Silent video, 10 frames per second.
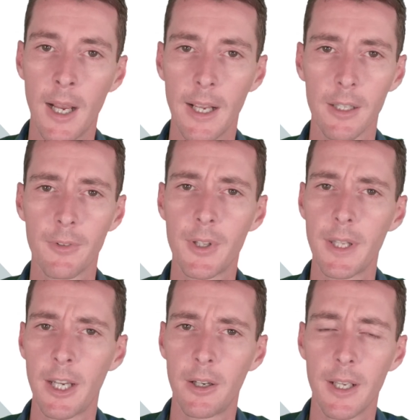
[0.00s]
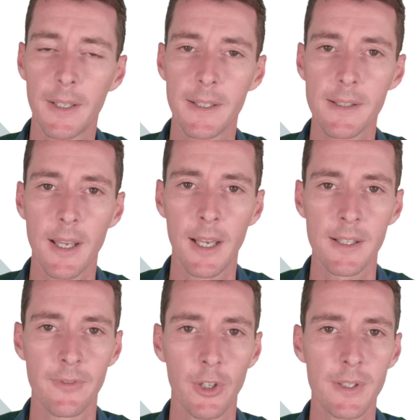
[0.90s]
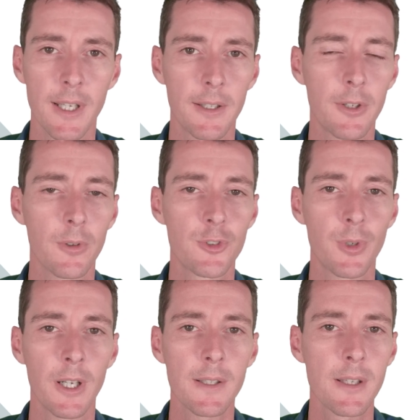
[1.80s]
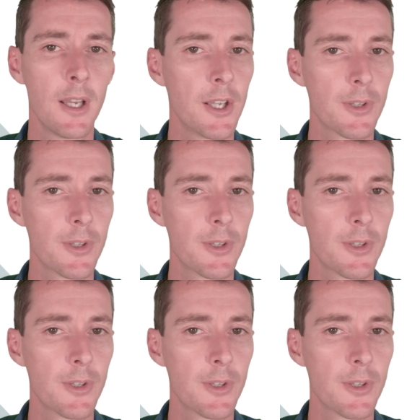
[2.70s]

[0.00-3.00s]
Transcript: I live in an area that has very technical trails,